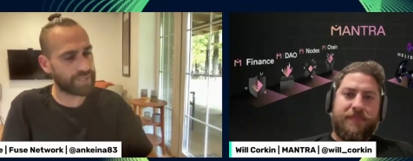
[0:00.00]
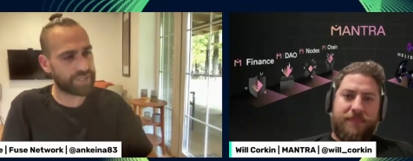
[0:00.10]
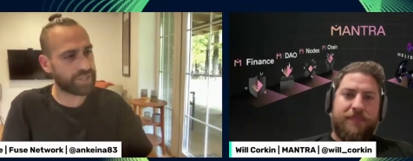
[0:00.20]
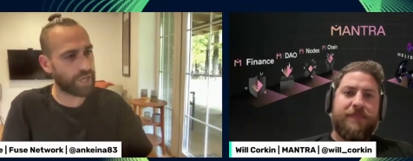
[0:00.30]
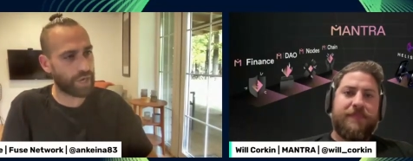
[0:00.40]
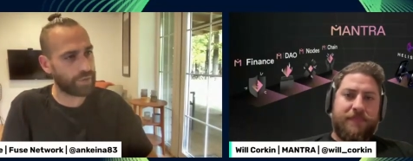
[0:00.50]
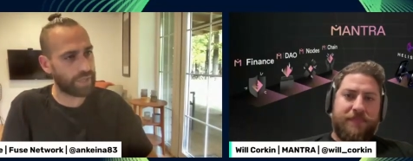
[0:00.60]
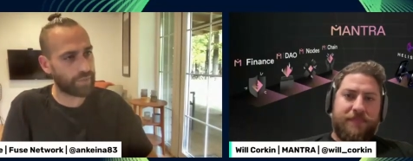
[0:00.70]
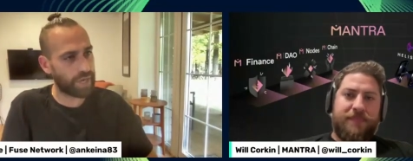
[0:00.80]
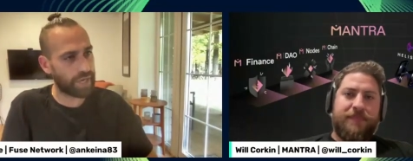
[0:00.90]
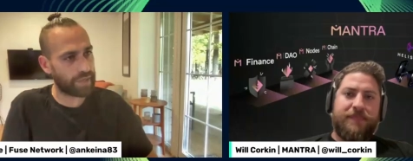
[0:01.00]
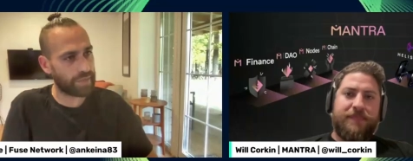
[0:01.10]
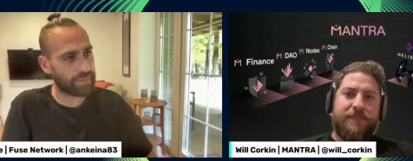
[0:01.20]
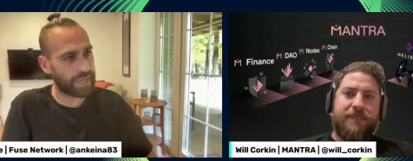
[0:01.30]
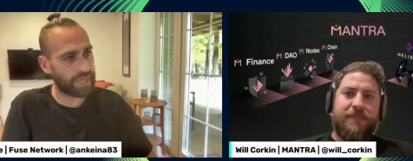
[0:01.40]
Speaker 1: this is the only
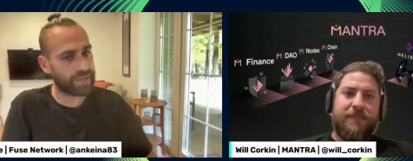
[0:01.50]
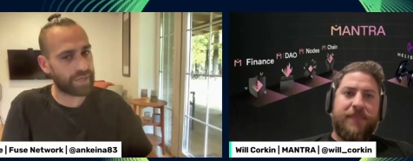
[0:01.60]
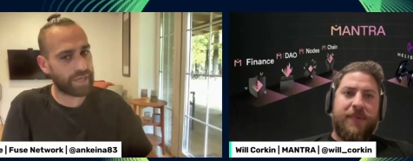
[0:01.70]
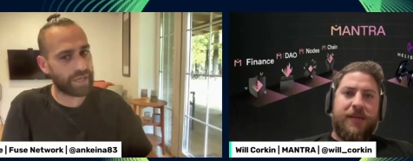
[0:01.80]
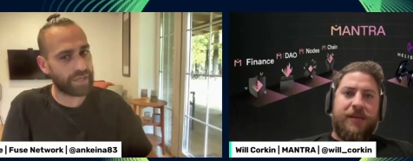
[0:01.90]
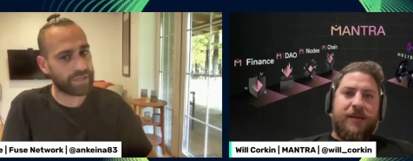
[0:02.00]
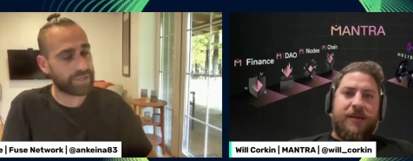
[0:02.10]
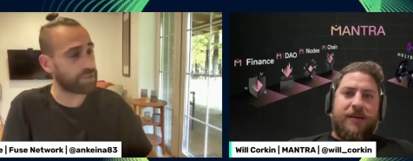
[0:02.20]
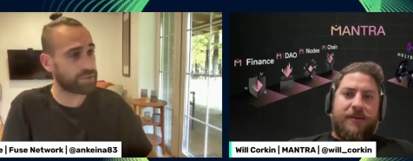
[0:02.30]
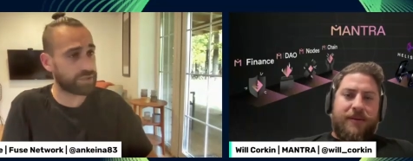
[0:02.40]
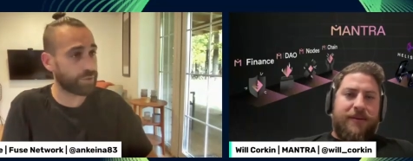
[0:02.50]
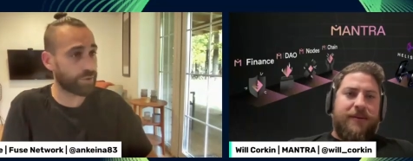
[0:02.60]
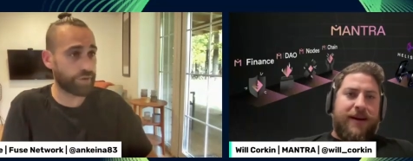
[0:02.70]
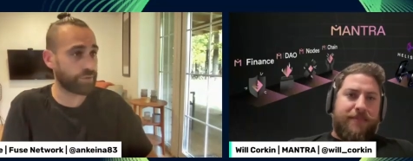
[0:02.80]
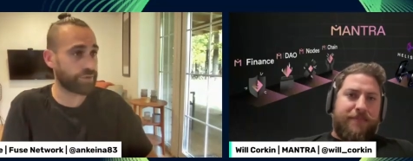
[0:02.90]
way. And do, do
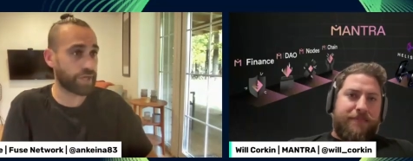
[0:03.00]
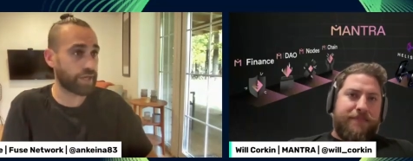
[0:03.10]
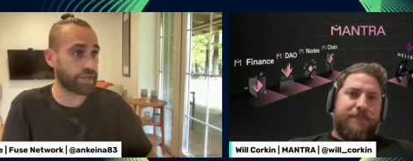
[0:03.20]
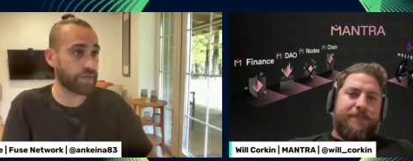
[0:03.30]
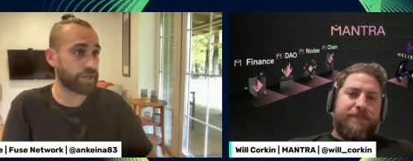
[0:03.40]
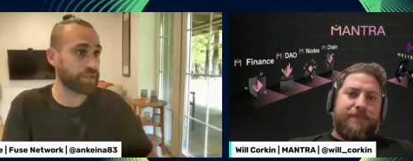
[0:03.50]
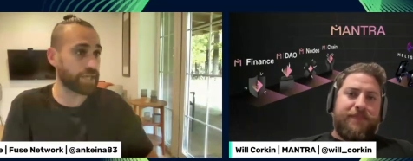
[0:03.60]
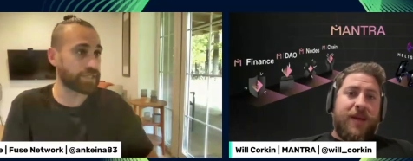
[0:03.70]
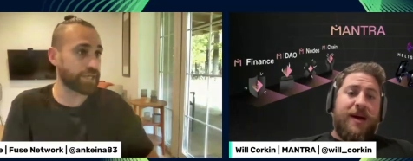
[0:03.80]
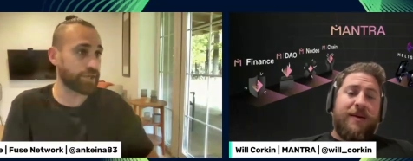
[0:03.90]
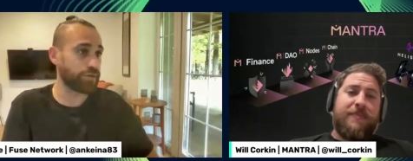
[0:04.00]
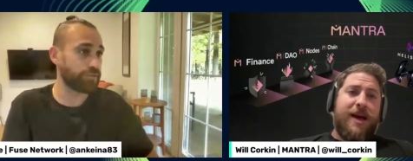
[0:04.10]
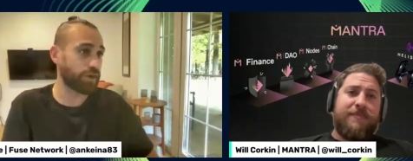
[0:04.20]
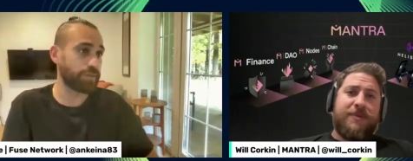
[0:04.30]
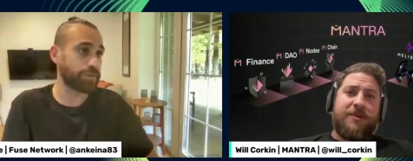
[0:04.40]
you agree yeah. with that? Like that is that Ab-
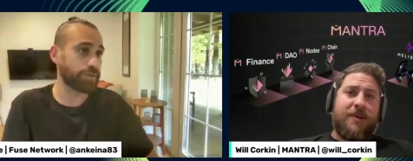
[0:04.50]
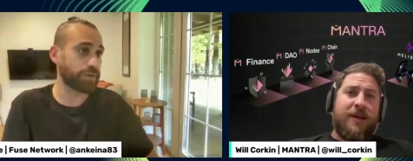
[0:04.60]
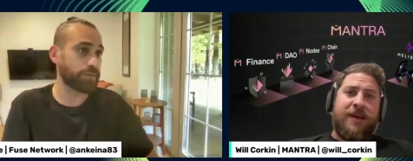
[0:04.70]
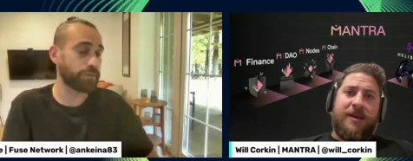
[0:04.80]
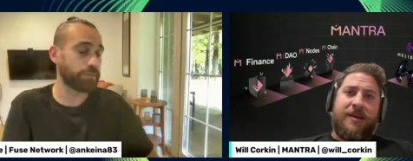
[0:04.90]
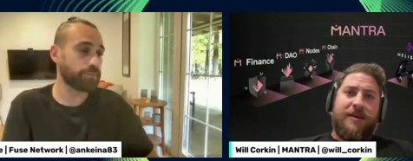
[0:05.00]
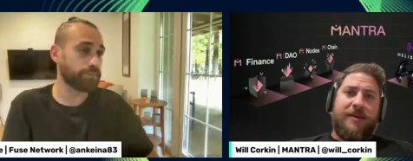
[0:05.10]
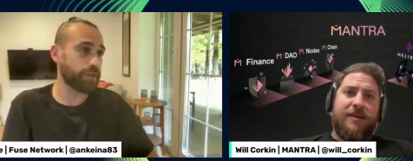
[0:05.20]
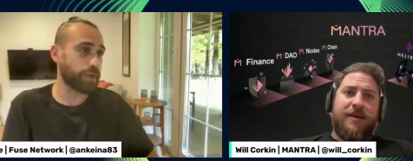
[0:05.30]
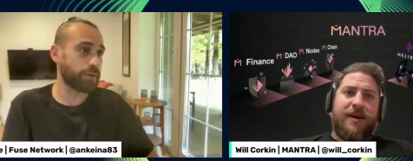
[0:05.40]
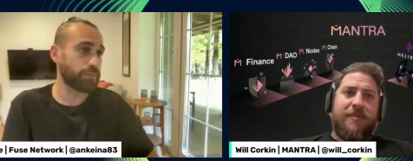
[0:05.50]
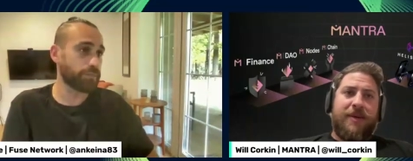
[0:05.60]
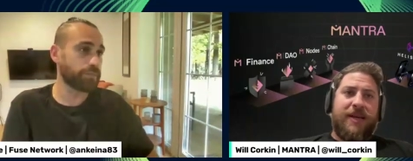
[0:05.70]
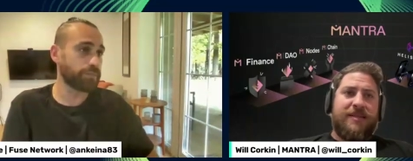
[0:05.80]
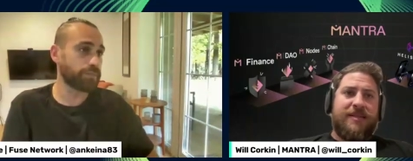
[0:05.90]
your vibe? absolutely. Yeah.
Speaker 2: I
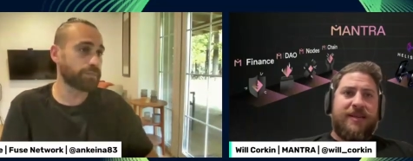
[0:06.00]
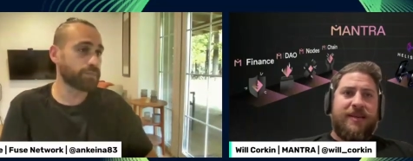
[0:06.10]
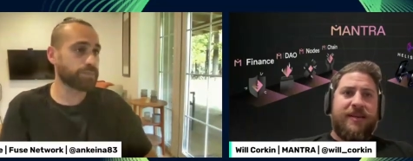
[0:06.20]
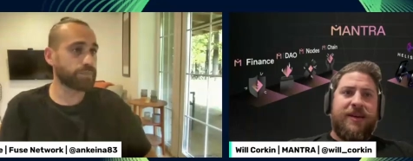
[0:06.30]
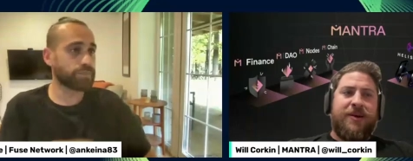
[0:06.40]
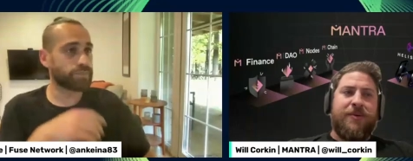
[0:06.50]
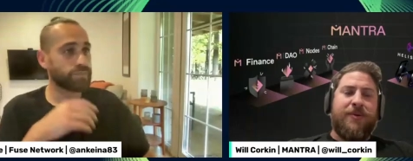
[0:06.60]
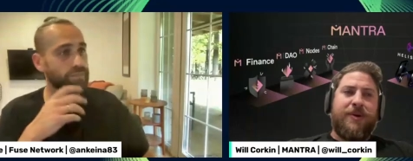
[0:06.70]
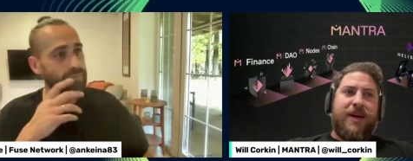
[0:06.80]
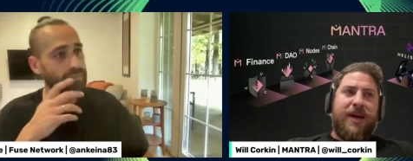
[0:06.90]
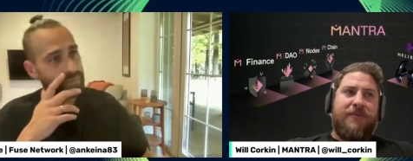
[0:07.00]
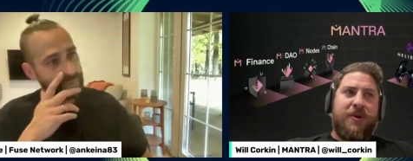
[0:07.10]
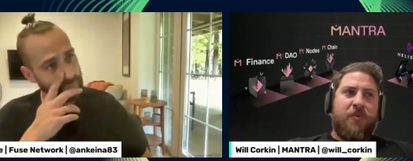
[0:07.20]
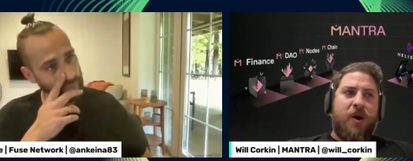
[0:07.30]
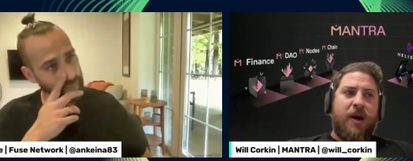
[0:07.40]
mean, that's the you know,
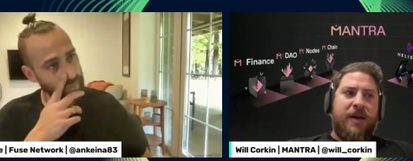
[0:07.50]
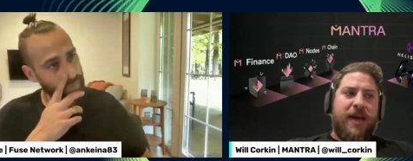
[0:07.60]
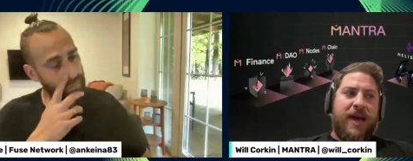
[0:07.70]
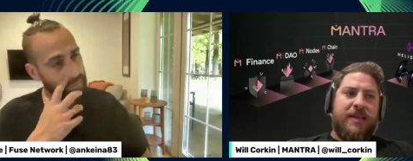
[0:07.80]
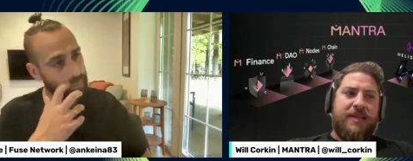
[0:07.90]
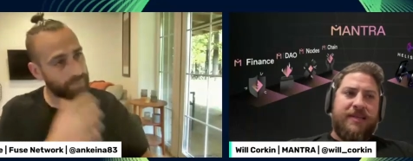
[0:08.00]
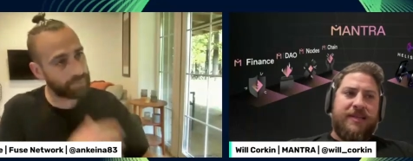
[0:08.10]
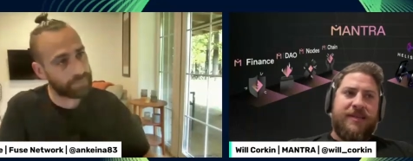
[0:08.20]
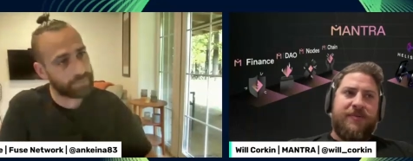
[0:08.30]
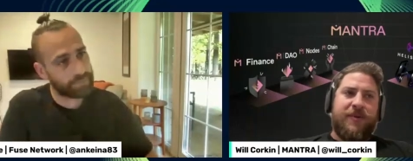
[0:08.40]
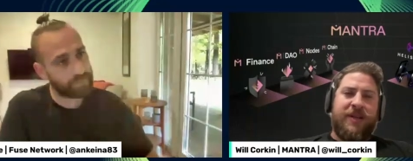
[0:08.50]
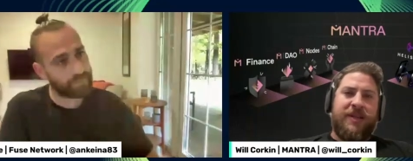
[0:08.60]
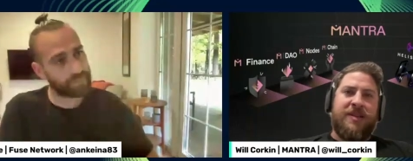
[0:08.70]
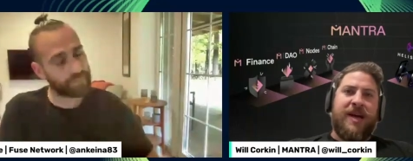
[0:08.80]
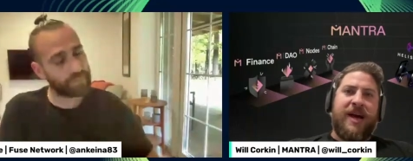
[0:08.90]
if you want to get
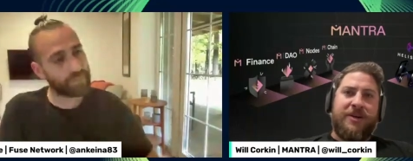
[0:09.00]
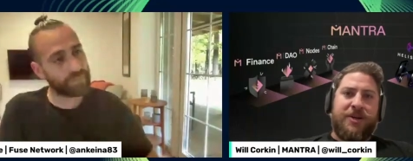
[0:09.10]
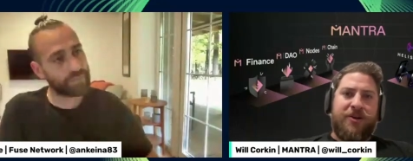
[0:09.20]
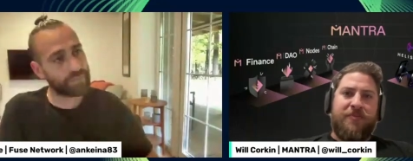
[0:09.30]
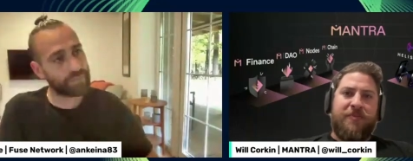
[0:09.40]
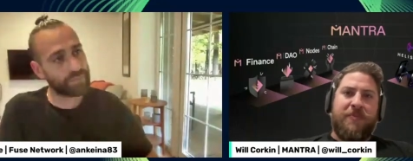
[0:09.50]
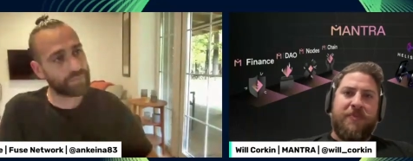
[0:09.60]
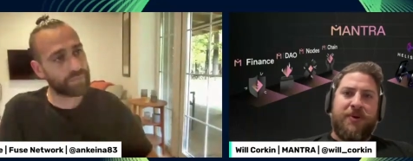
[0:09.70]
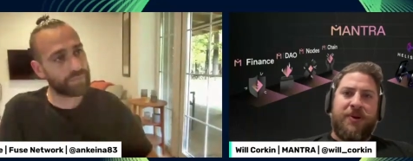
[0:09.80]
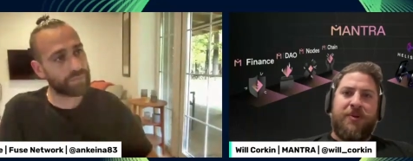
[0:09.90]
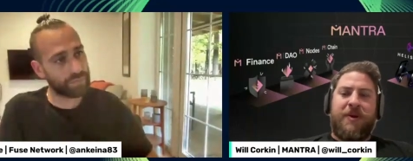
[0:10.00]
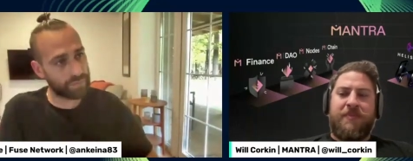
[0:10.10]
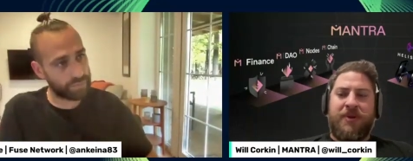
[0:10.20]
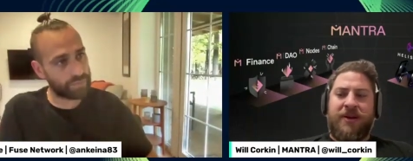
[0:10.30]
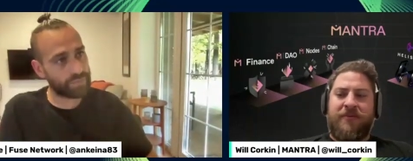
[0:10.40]
really the lion's share of people, you know,
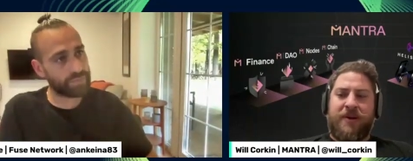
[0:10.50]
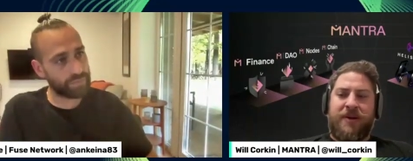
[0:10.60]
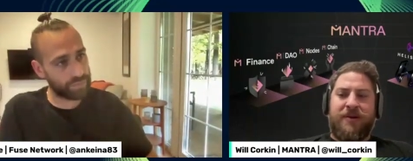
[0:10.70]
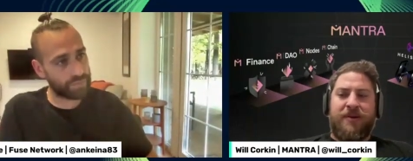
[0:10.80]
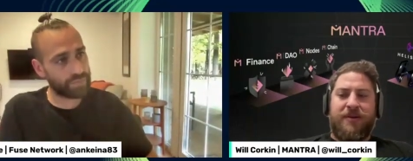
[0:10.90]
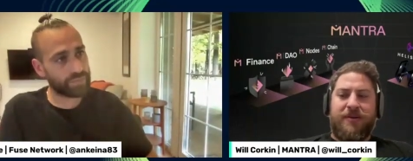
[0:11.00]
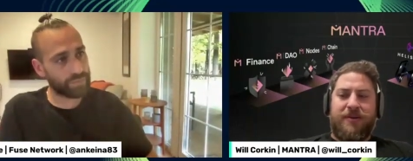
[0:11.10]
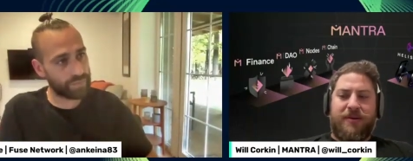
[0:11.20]
people that have been